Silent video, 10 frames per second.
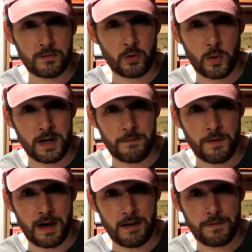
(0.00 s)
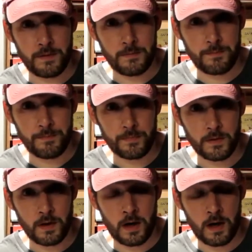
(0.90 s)
of 25
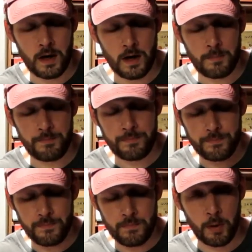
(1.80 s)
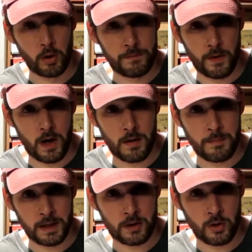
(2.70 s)
Bolivar
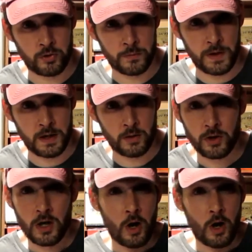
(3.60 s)
Bellicoso Finos,